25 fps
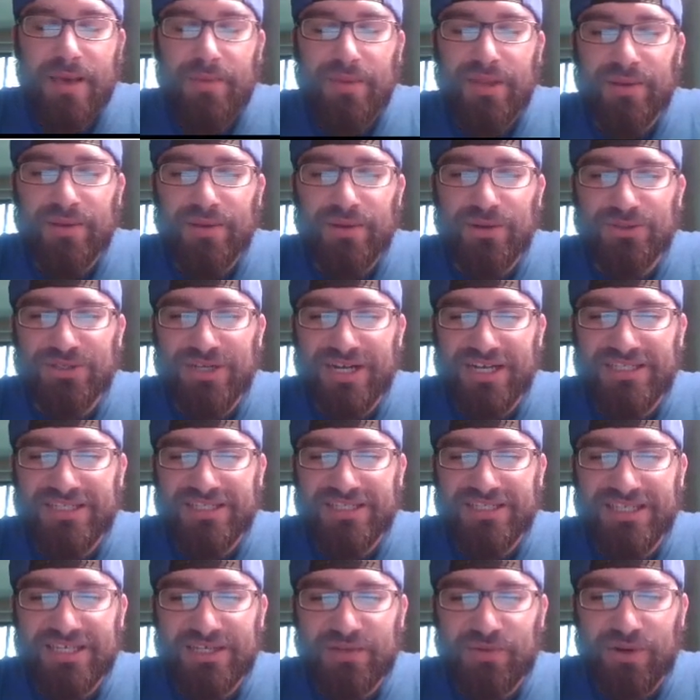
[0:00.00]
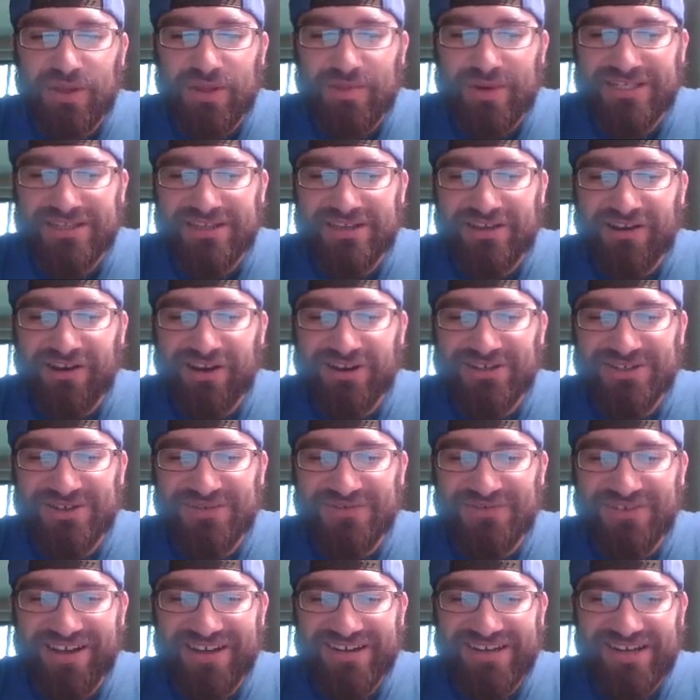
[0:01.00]
know what you guys think. What are the best selling cards under
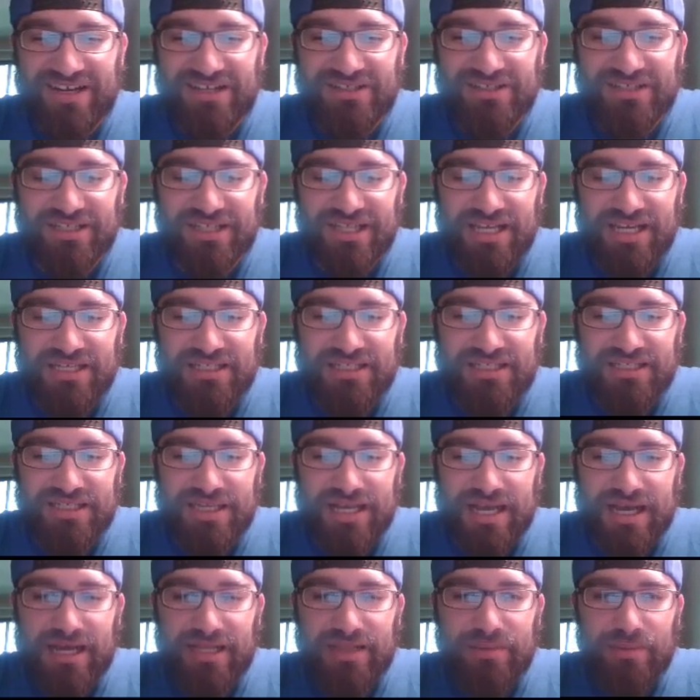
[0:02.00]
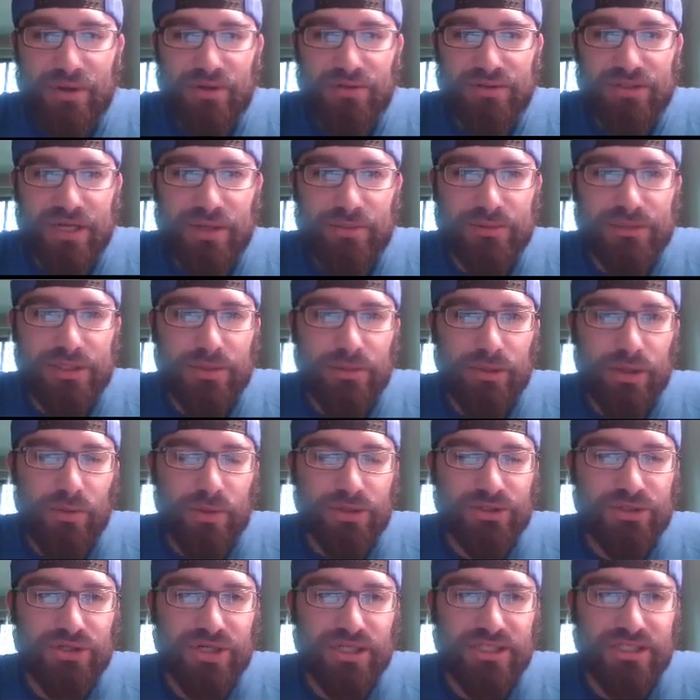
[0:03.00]
$5 or less? Let me know in the comments down below. Make
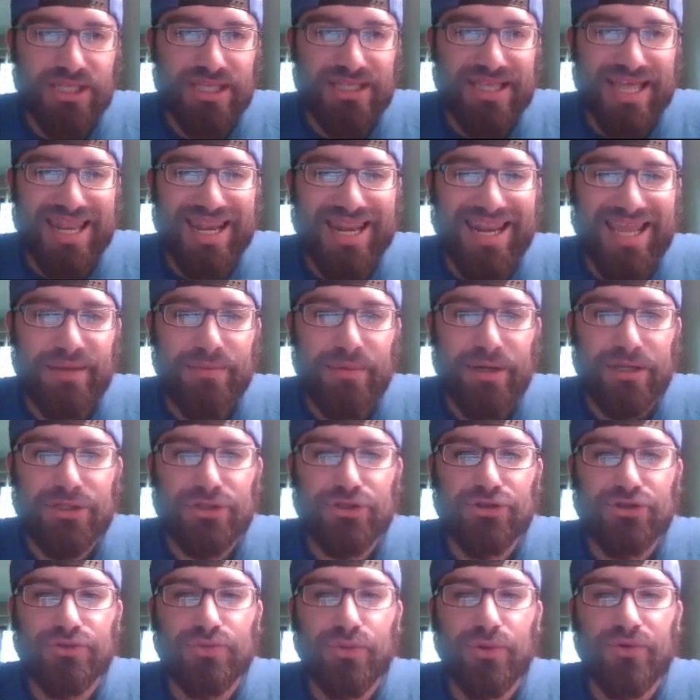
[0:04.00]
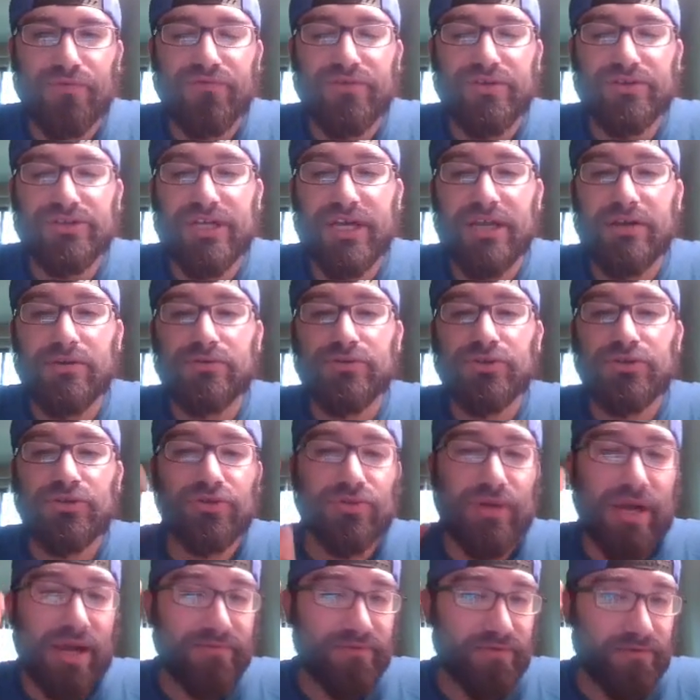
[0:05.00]
sure you guys click that like button to show your support for the channel.
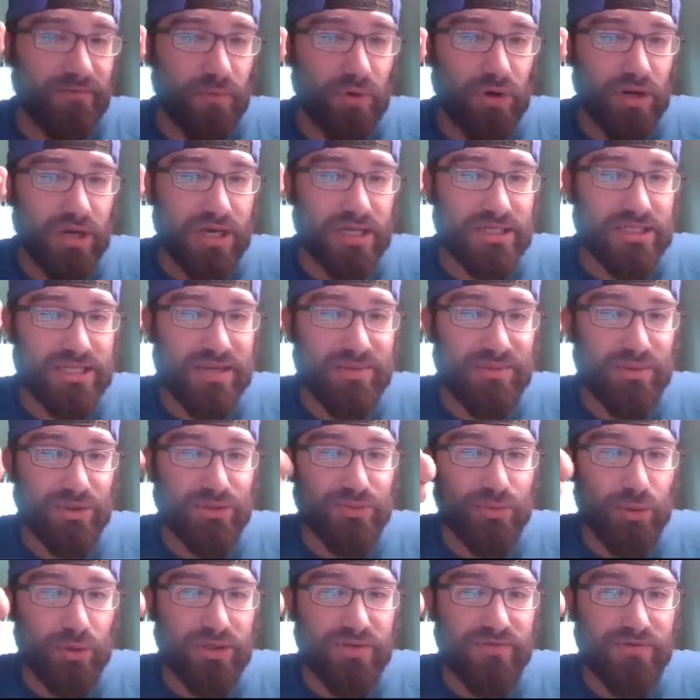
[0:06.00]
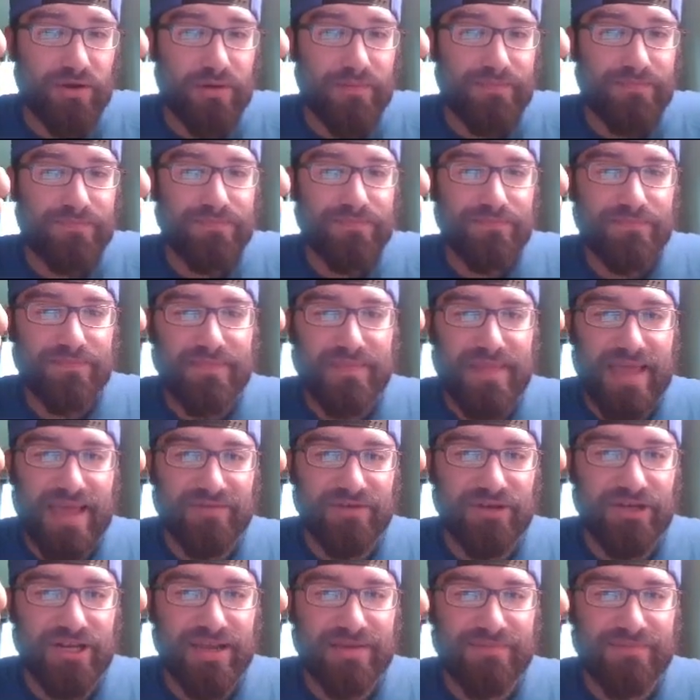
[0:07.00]
Subscribe for more content. Most importantly, have a good day.